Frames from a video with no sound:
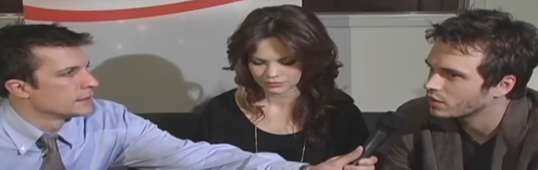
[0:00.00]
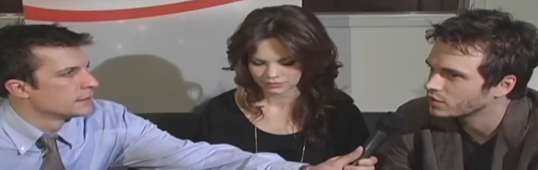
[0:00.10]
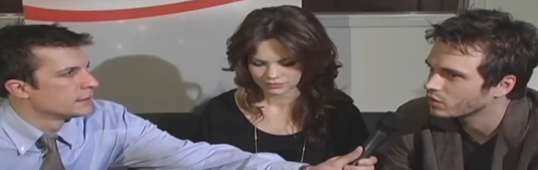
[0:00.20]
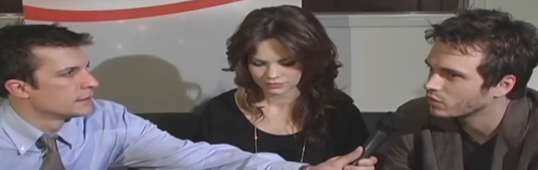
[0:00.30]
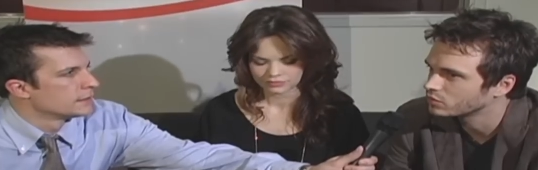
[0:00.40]
Speaker 1: on
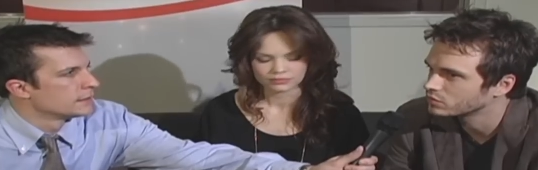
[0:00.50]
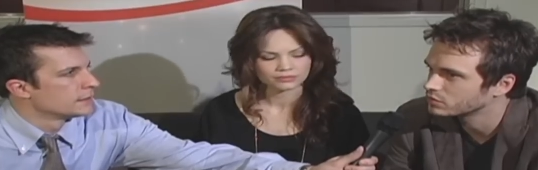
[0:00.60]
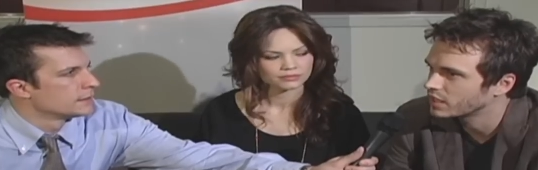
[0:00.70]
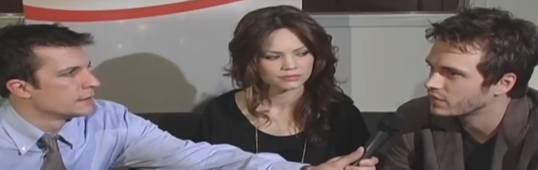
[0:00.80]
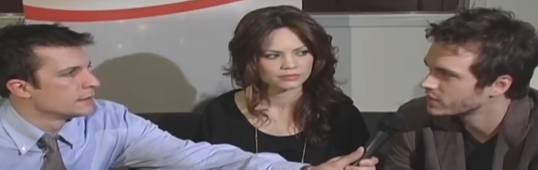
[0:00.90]
your own
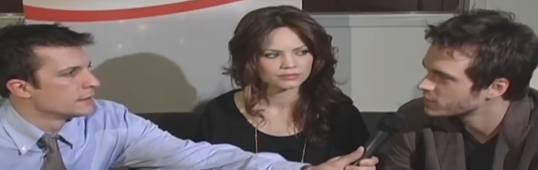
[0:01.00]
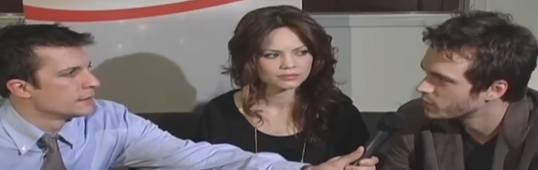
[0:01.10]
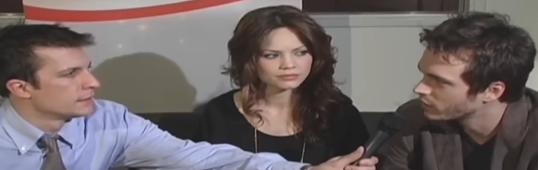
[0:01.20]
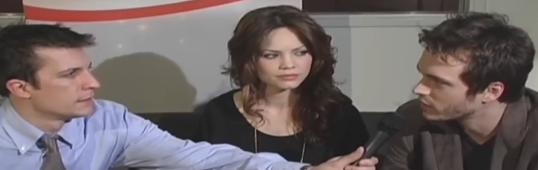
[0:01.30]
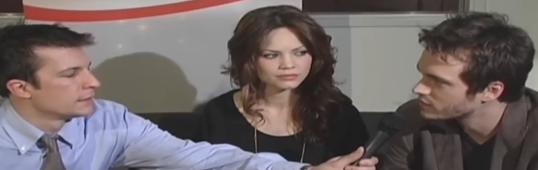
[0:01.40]
life
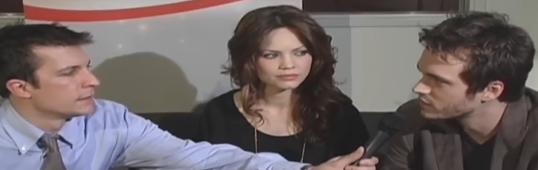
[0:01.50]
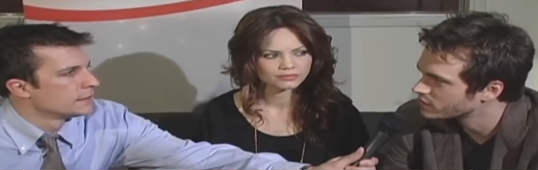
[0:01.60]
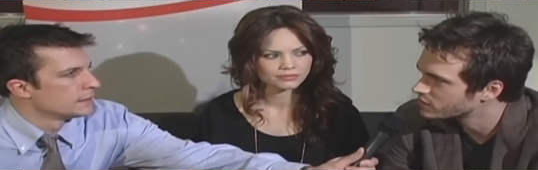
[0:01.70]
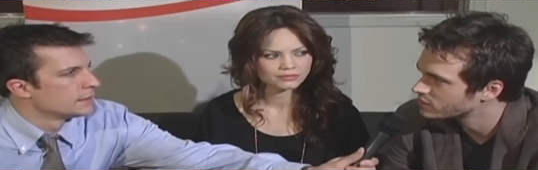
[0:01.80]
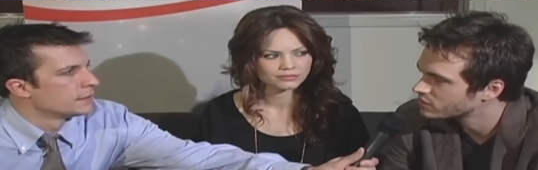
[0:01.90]

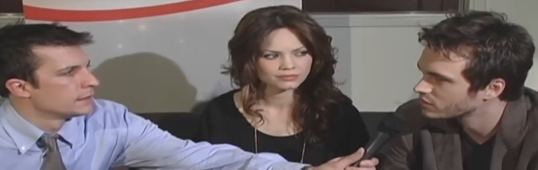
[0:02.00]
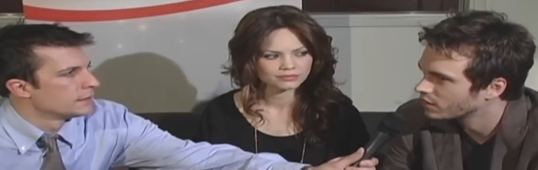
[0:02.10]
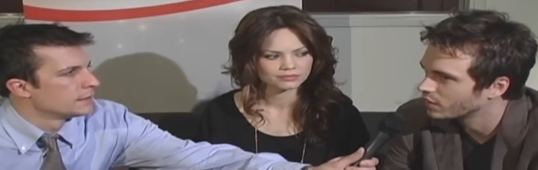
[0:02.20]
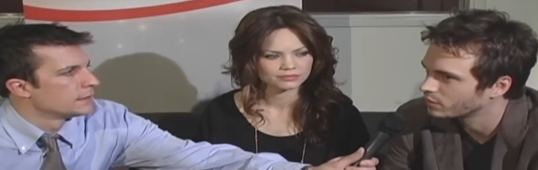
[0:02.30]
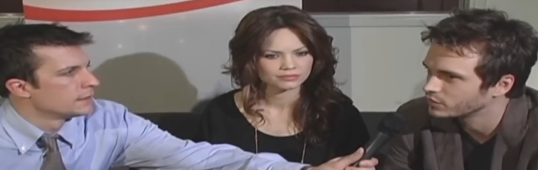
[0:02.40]
experiences,
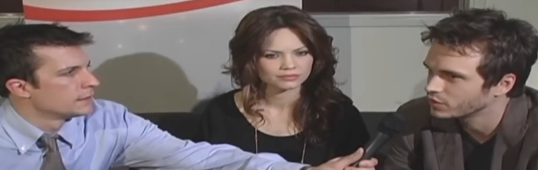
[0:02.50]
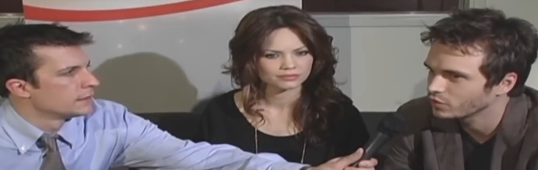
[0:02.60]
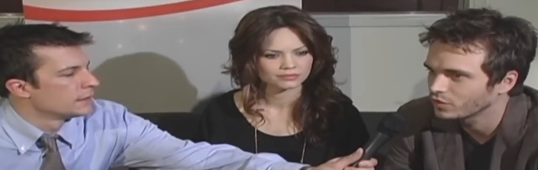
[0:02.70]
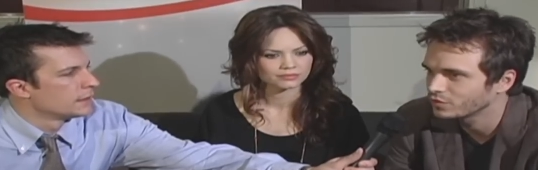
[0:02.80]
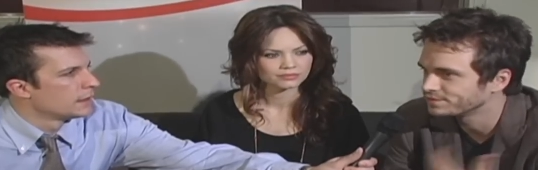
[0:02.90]
um, your
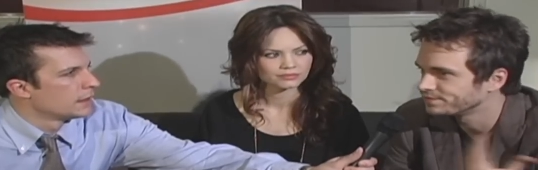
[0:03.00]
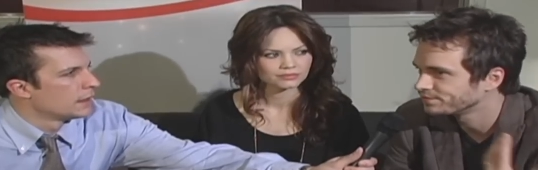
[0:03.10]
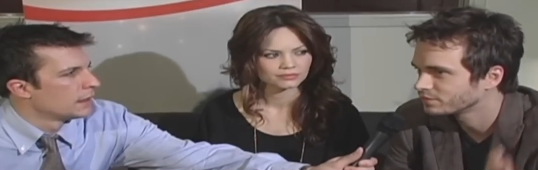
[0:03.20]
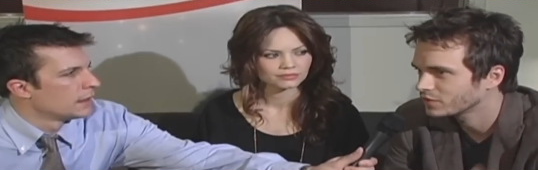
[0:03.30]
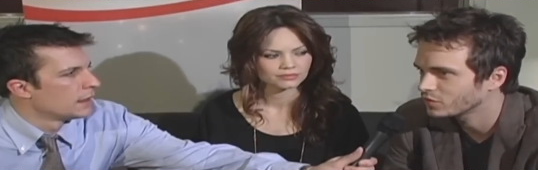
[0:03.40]
own
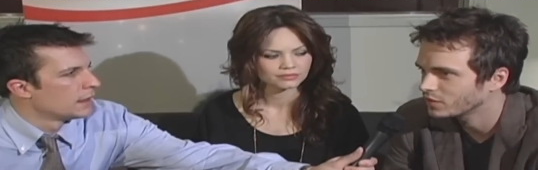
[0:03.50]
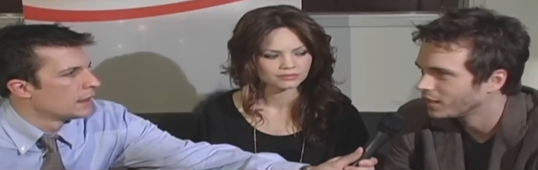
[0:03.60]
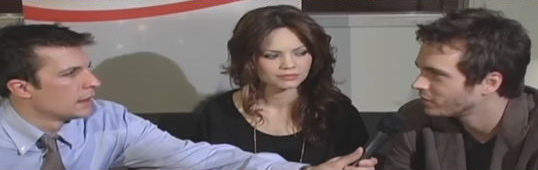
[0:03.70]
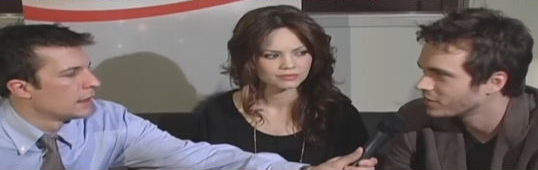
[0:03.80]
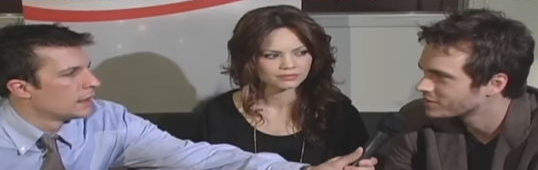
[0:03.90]
creative